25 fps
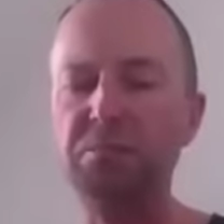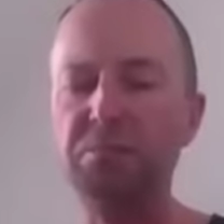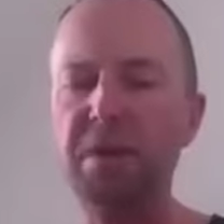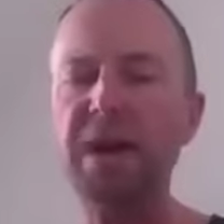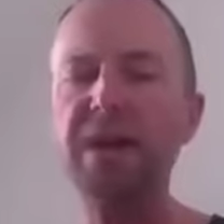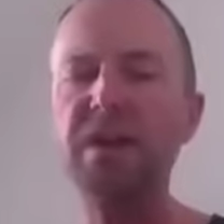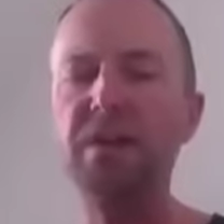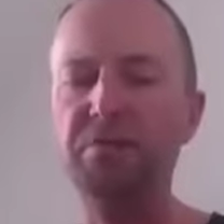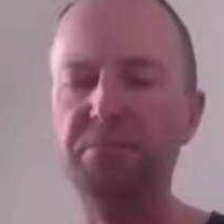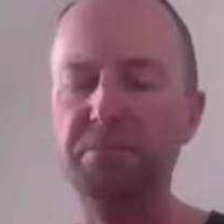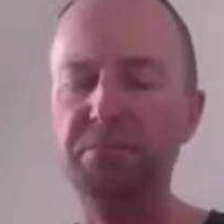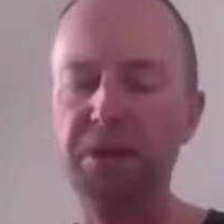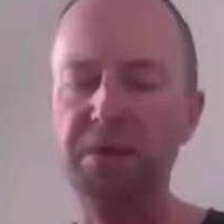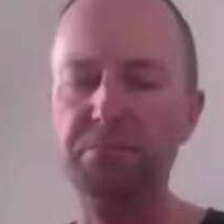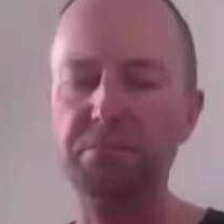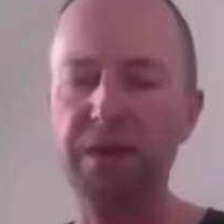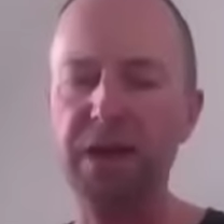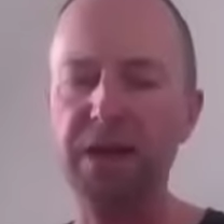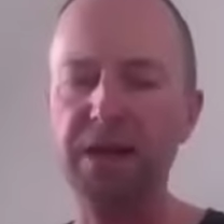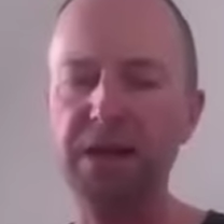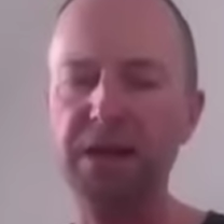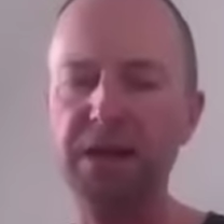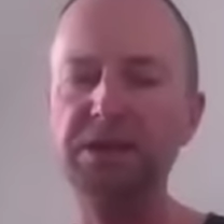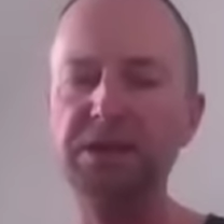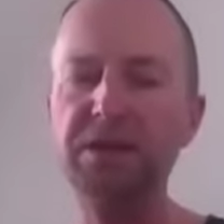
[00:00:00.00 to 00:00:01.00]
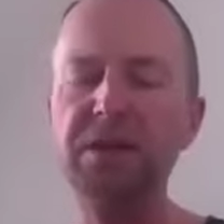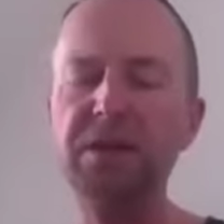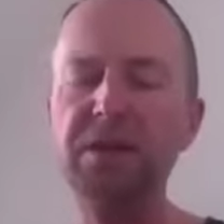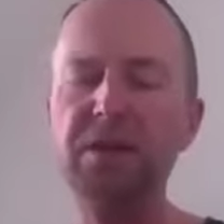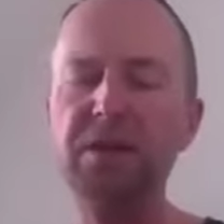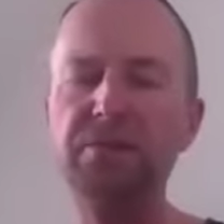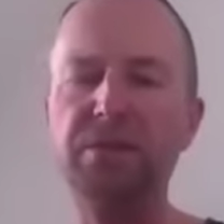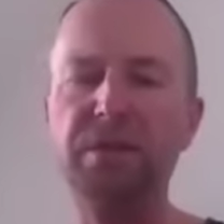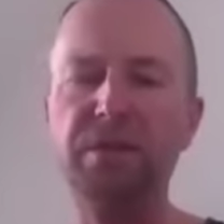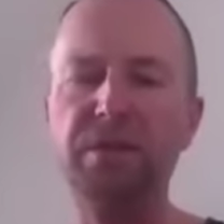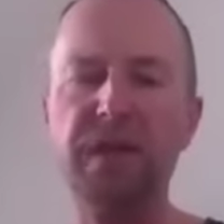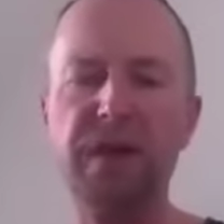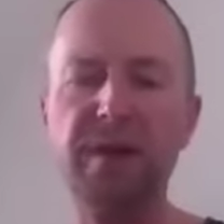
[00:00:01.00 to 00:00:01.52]
may have been made
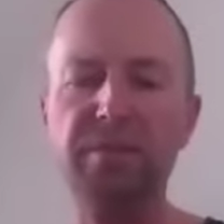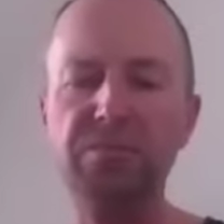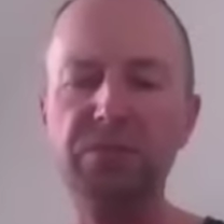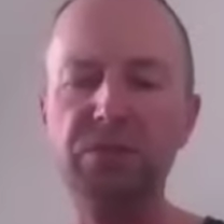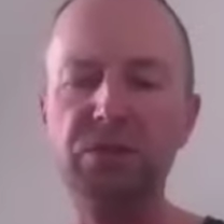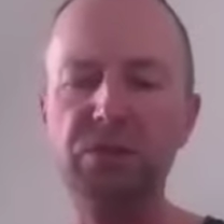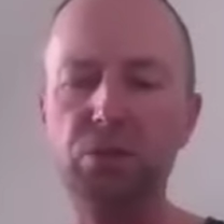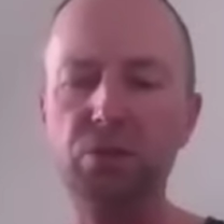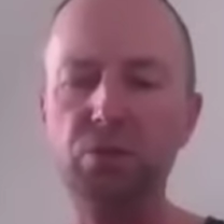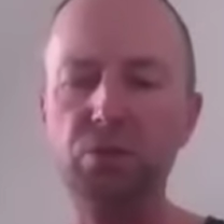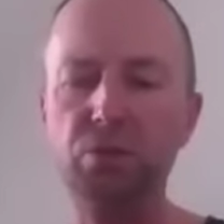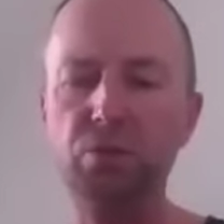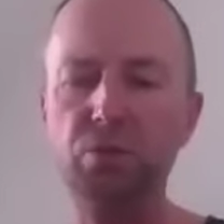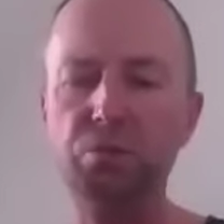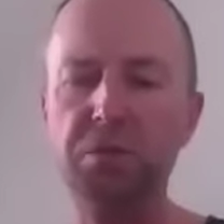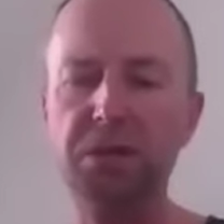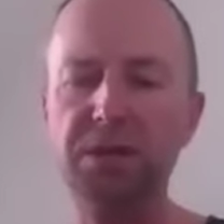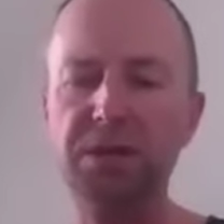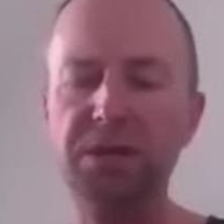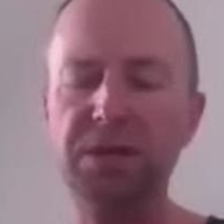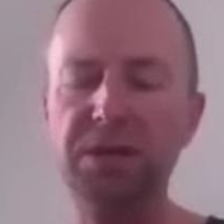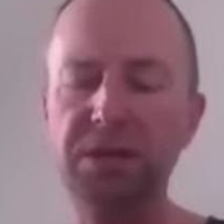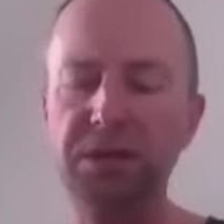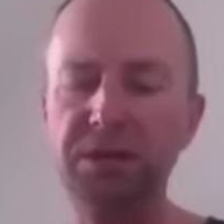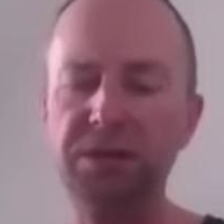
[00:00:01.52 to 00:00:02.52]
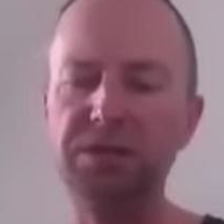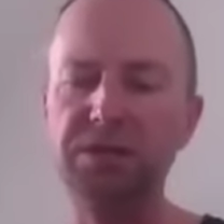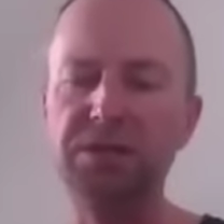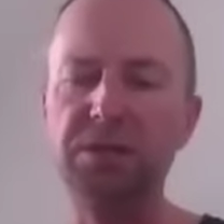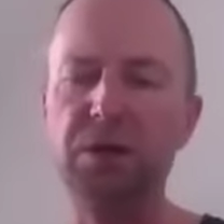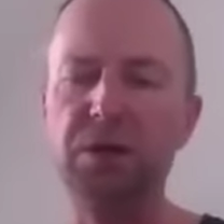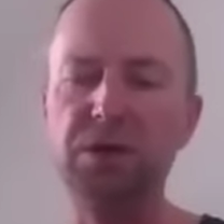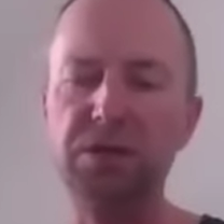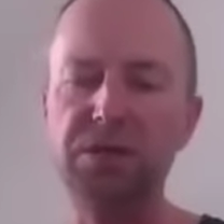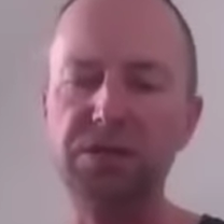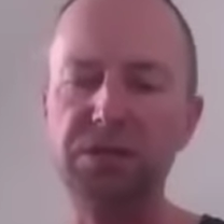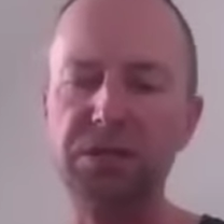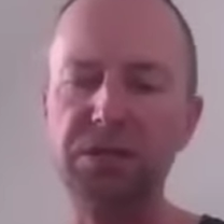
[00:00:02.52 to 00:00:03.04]
for them to be
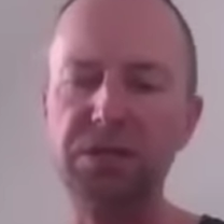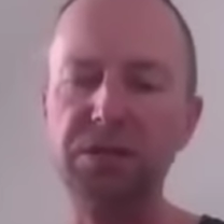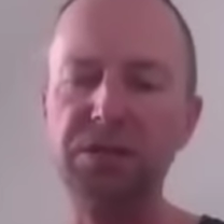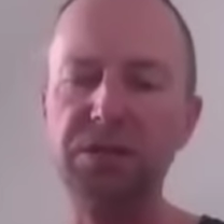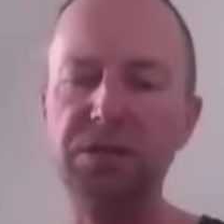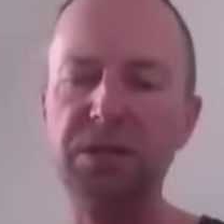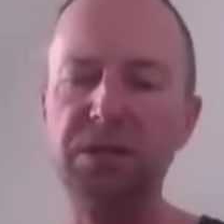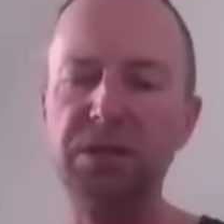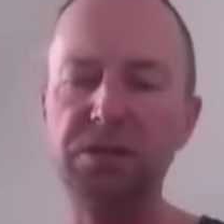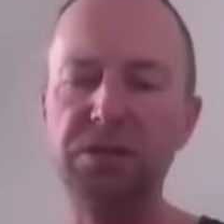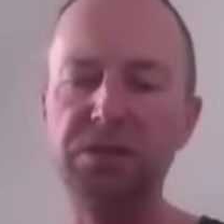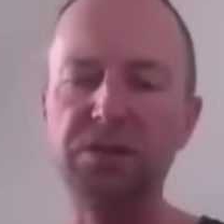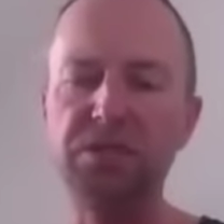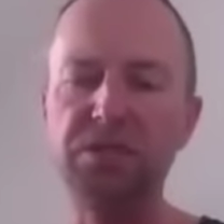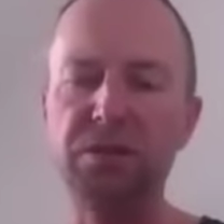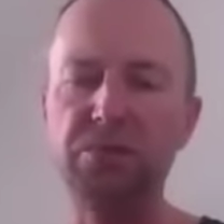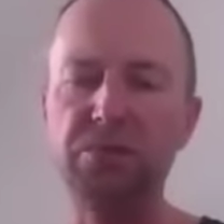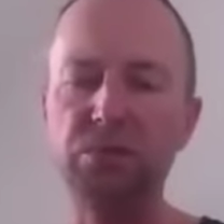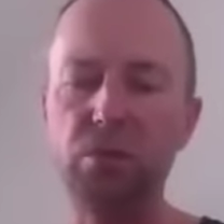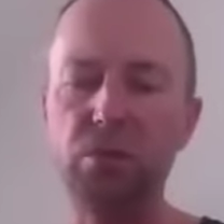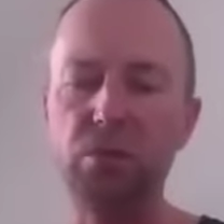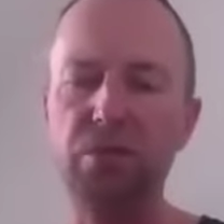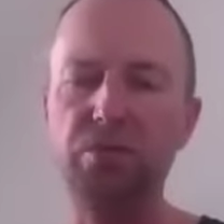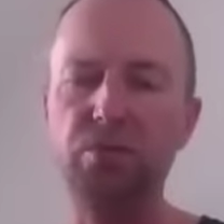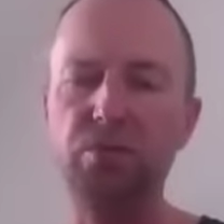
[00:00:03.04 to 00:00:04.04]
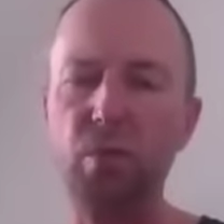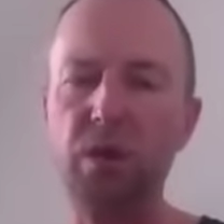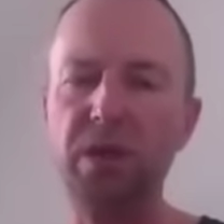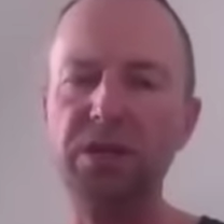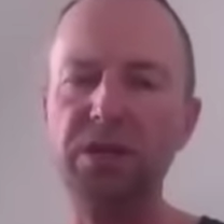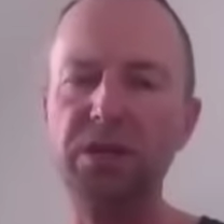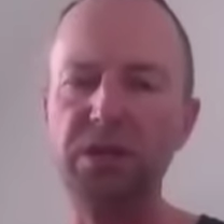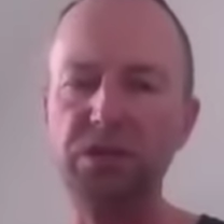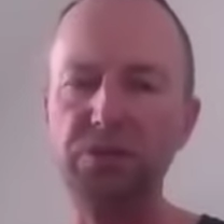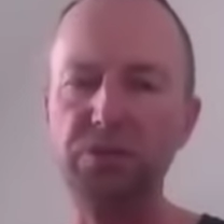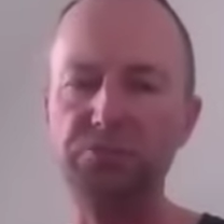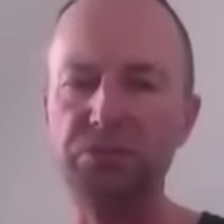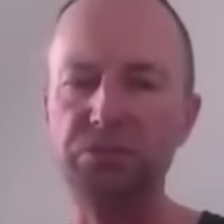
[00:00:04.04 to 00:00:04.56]
inducted into some sort of
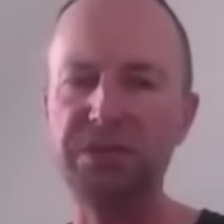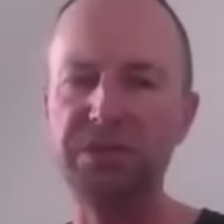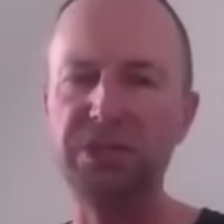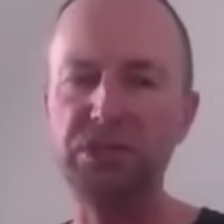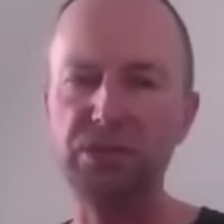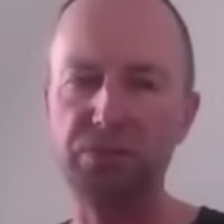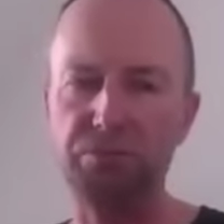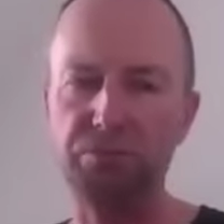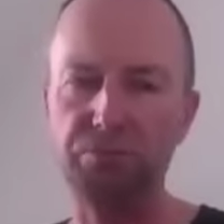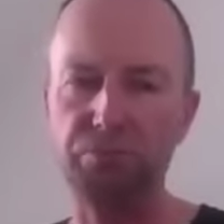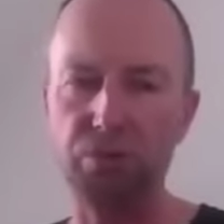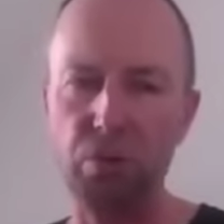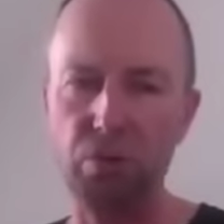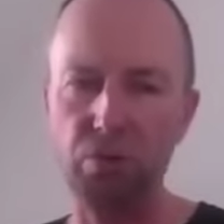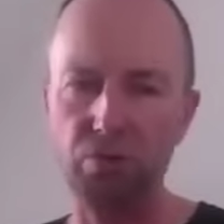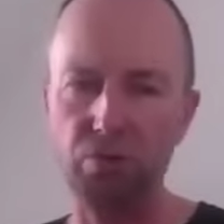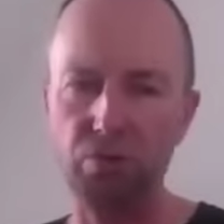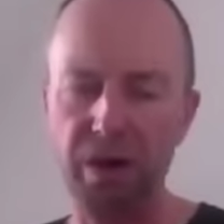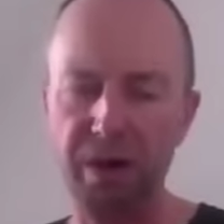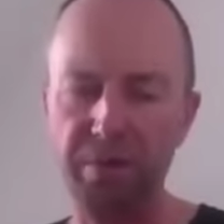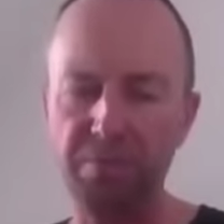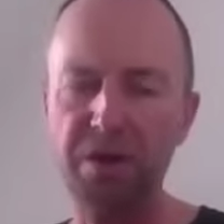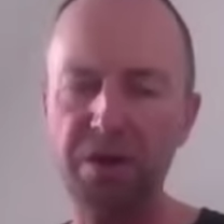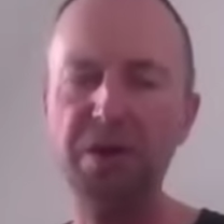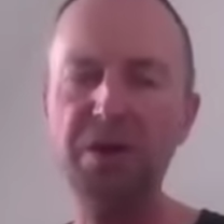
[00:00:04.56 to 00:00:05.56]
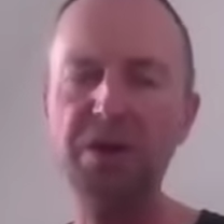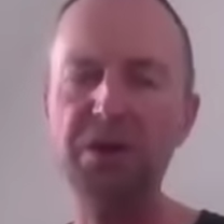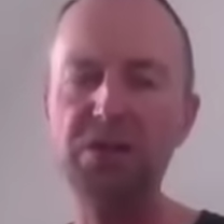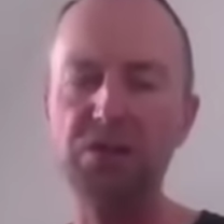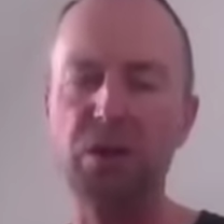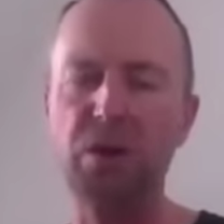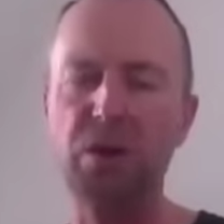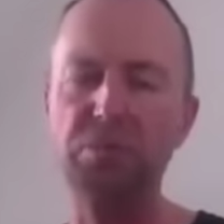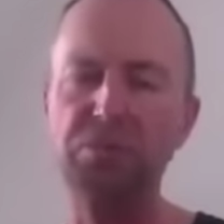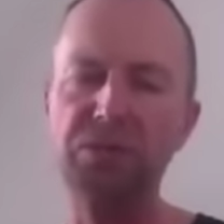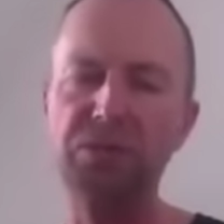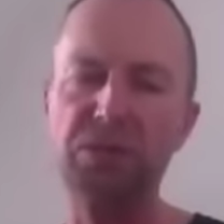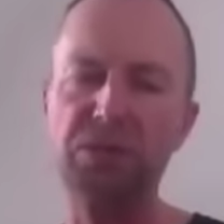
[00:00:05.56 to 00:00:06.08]
witness protection program
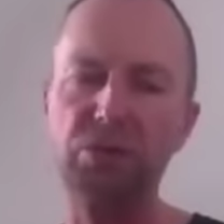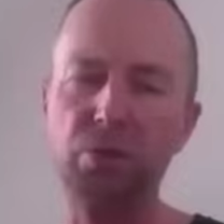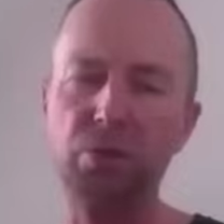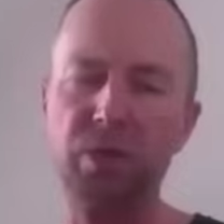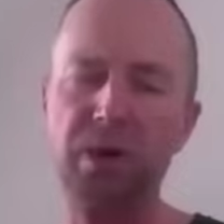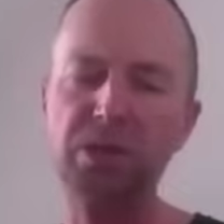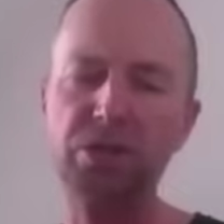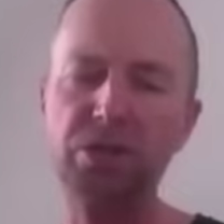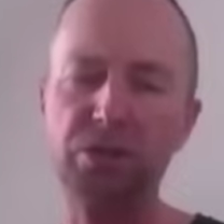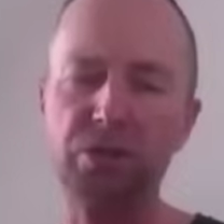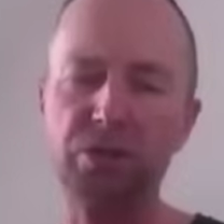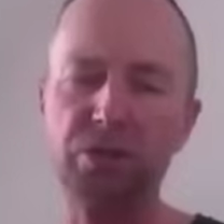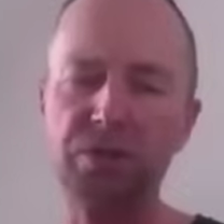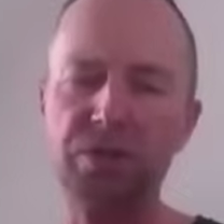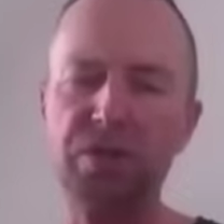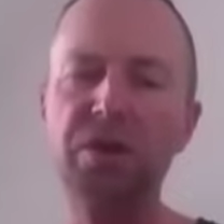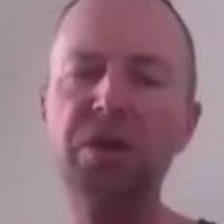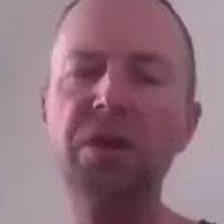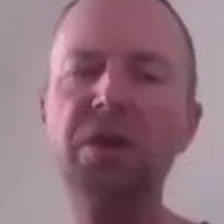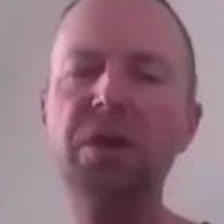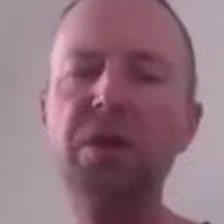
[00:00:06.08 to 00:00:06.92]
type situation